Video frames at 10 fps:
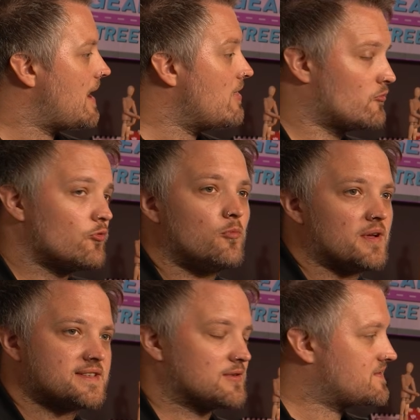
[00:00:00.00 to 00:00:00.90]
In the room,
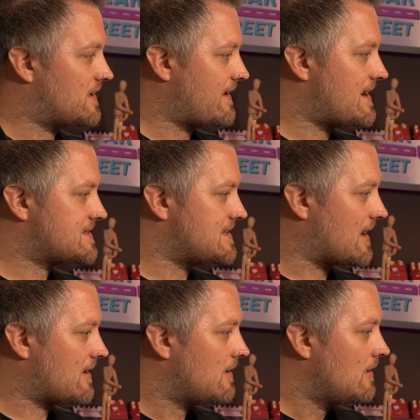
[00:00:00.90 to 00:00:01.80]
it sounds
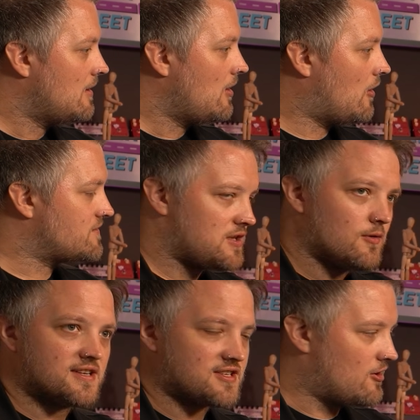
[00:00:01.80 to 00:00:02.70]
fantastic. Obviously, you
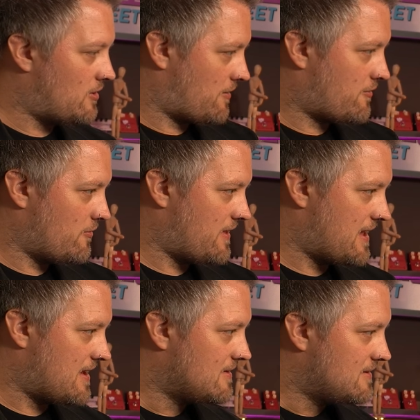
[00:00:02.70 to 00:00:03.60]
guys are hearing it through the